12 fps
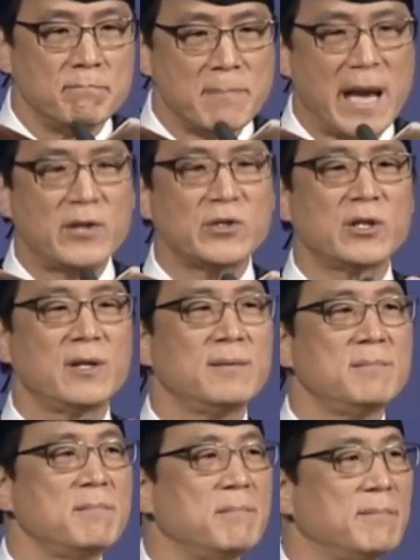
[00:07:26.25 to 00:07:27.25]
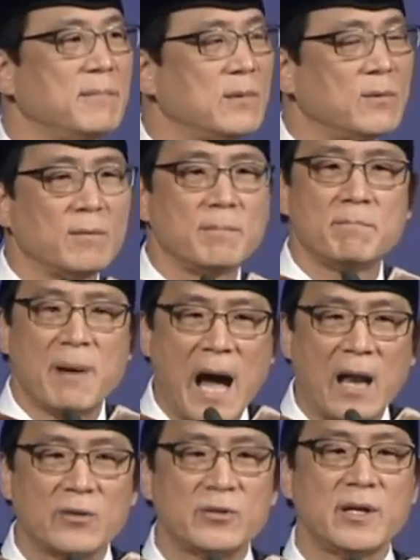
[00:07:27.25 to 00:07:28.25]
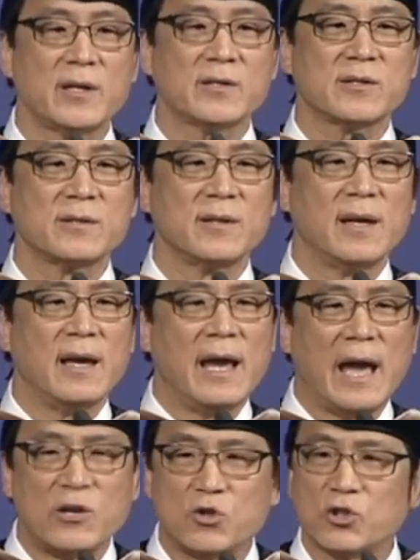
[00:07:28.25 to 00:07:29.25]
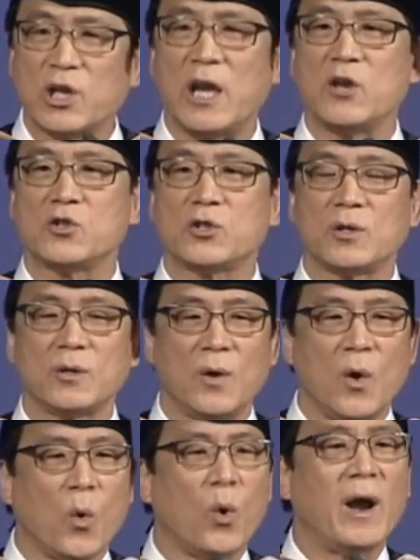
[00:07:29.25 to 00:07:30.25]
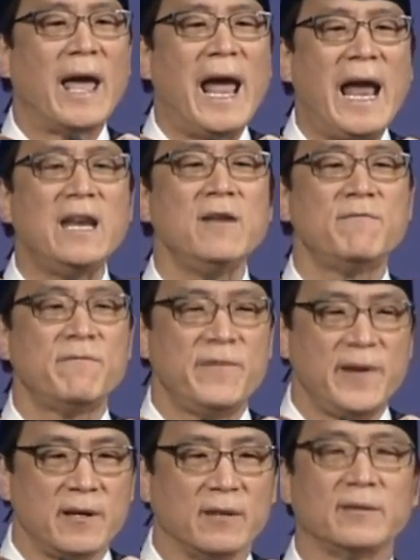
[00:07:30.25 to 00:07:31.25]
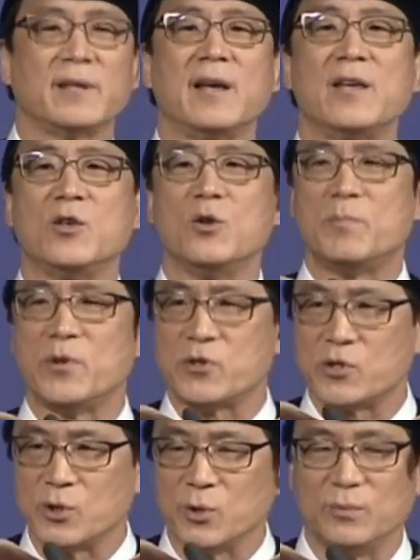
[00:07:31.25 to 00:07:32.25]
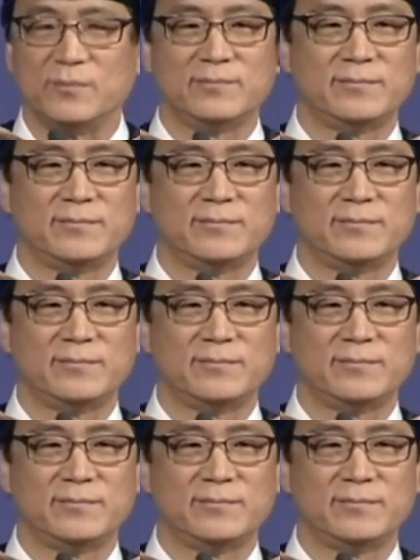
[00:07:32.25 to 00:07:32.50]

medicine, politics, education, or any field you pursue.